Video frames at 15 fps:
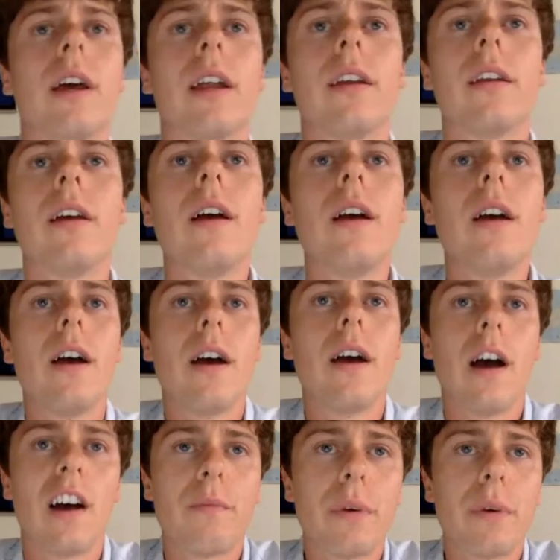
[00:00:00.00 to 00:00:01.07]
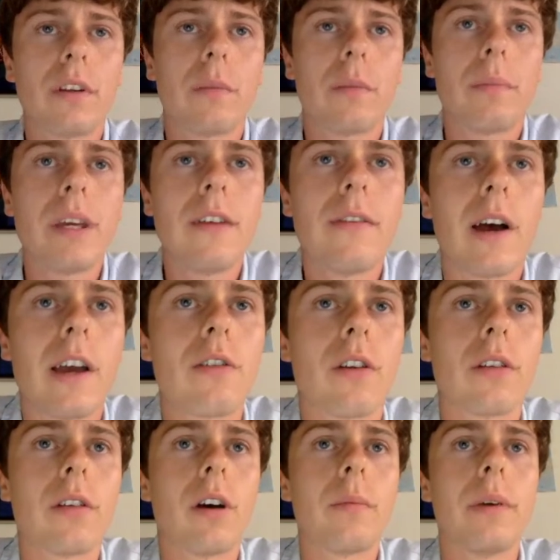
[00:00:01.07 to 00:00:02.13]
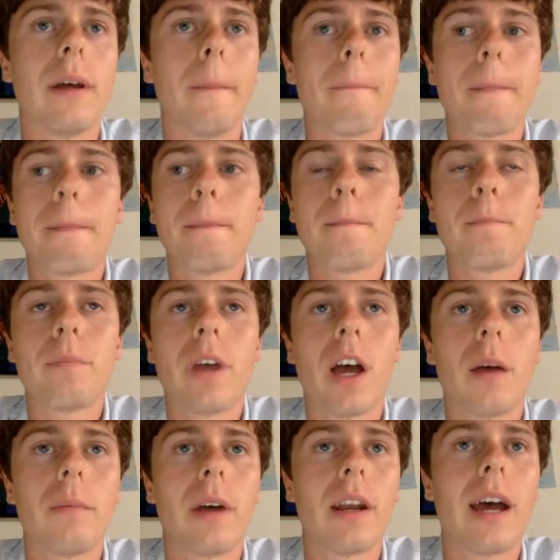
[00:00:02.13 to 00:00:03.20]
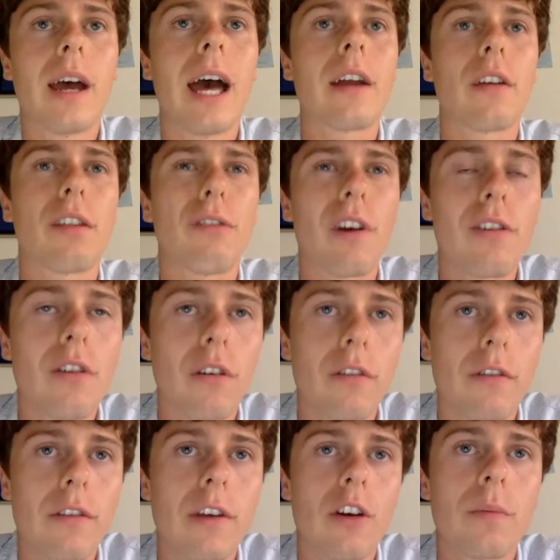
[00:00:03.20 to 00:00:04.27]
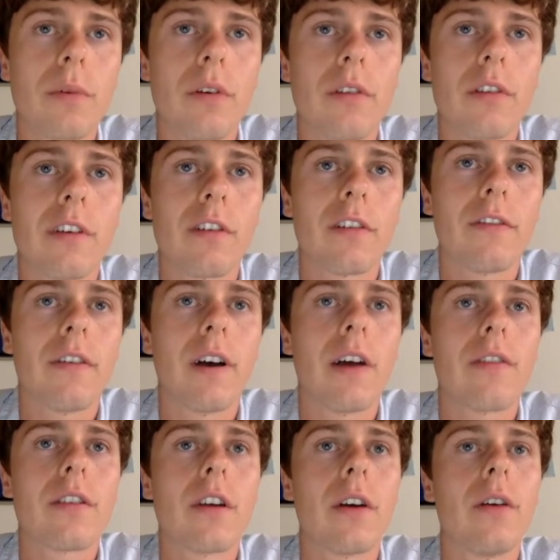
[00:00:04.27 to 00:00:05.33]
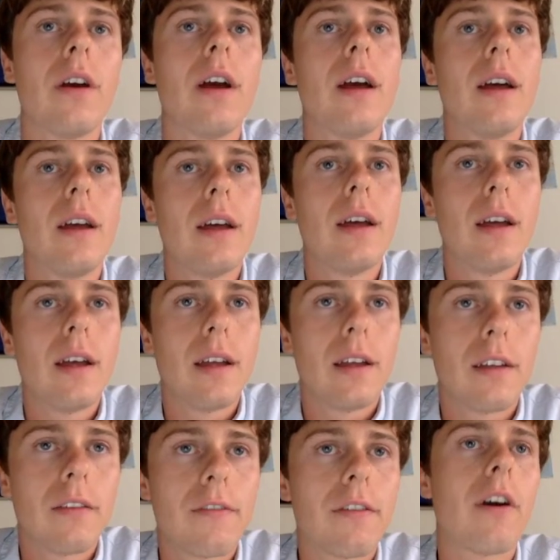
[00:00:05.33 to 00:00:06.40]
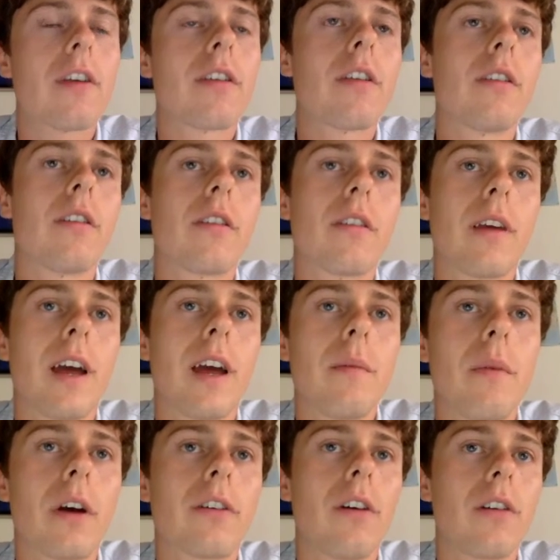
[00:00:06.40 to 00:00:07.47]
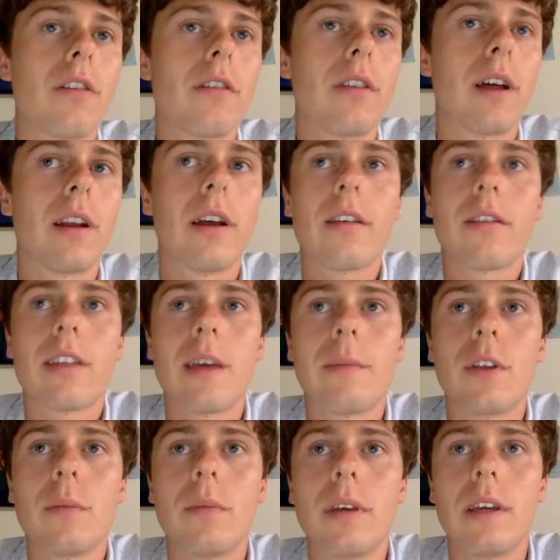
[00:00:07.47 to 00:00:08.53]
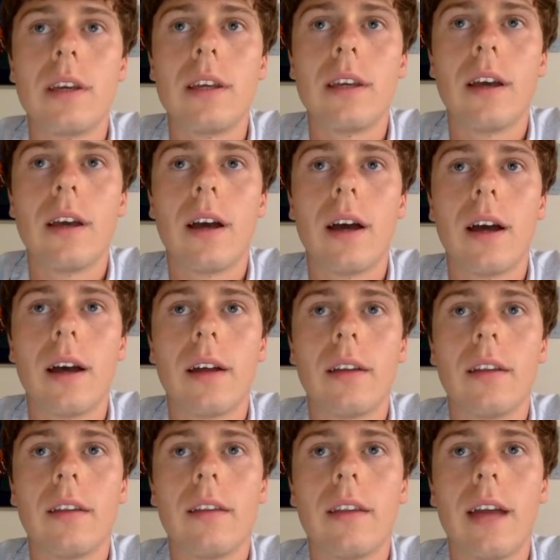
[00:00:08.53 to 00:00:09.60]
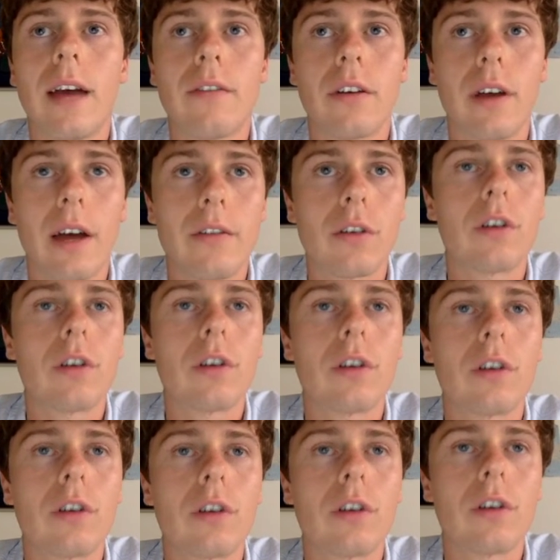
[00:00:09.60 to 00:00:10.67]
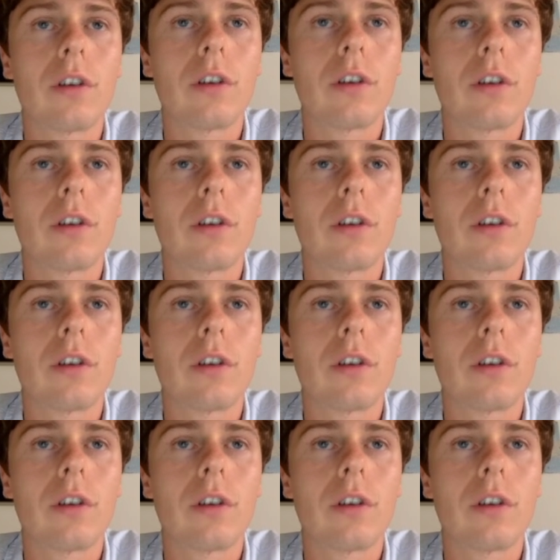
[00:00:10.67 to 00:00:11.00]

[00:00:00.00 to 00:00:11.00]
And I've put the p-values on top here. and I had a threshold of 0.05. So fluorescence and Microsetella seem to be have a good relationship,